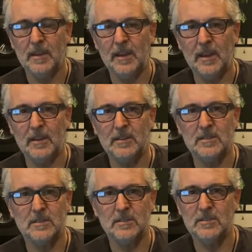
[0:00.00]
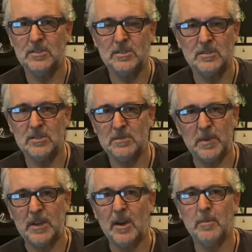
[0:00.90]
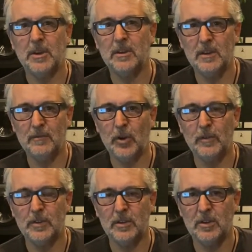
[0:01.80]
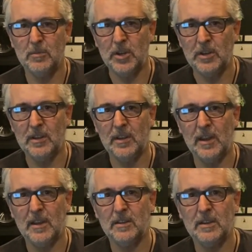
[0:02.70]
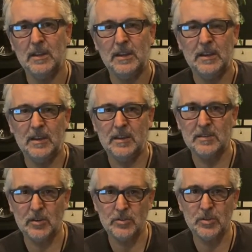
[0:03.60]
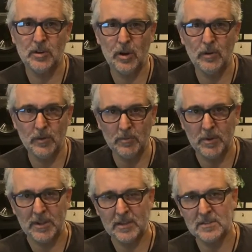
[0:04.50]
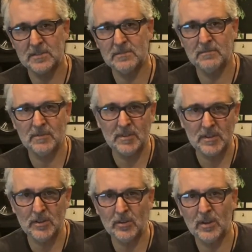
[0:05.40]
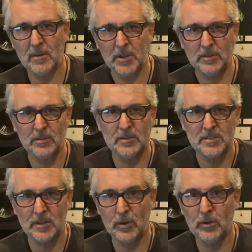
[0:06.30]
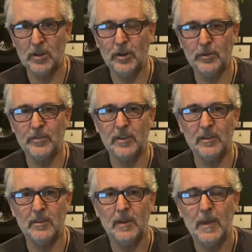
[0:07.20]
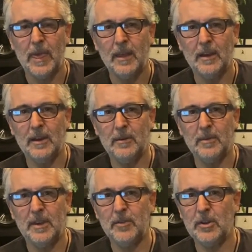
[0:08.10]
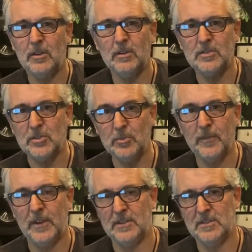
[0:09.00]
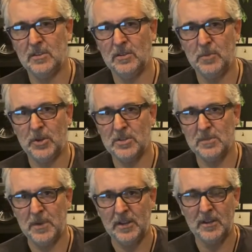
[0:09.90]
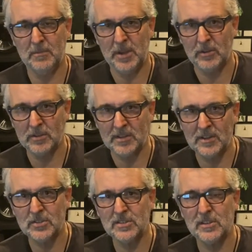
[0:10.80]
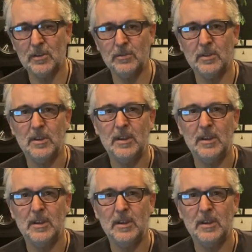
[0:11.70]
and just becoming involved in the community. And it's hard during COVID, but that's, you know, coming to a slow close here. Even Zoom events you can participate in, make your intentions known,